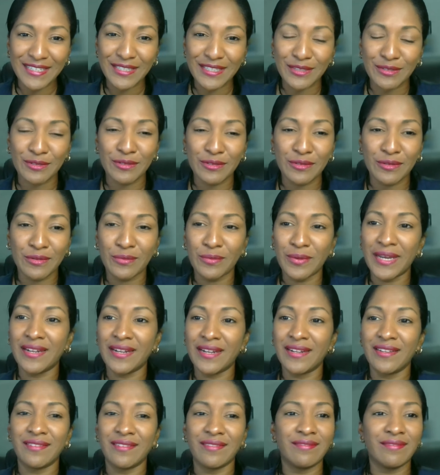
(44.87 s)
So
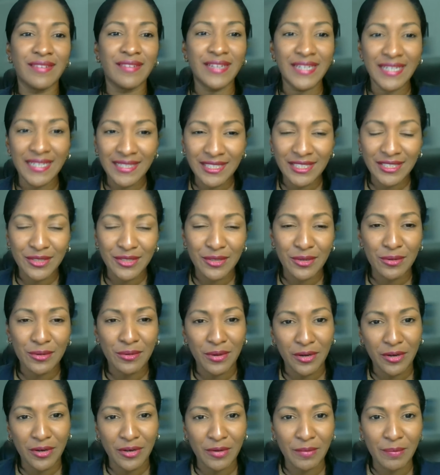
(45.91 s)
when the rates
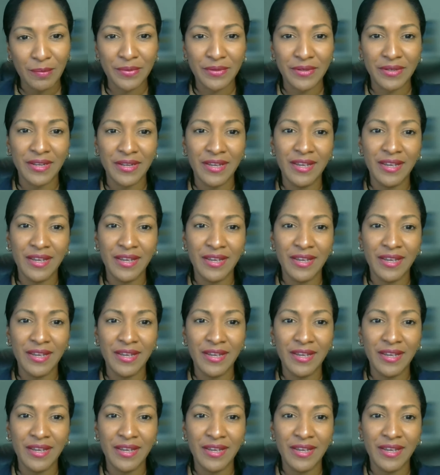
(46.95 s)
go up,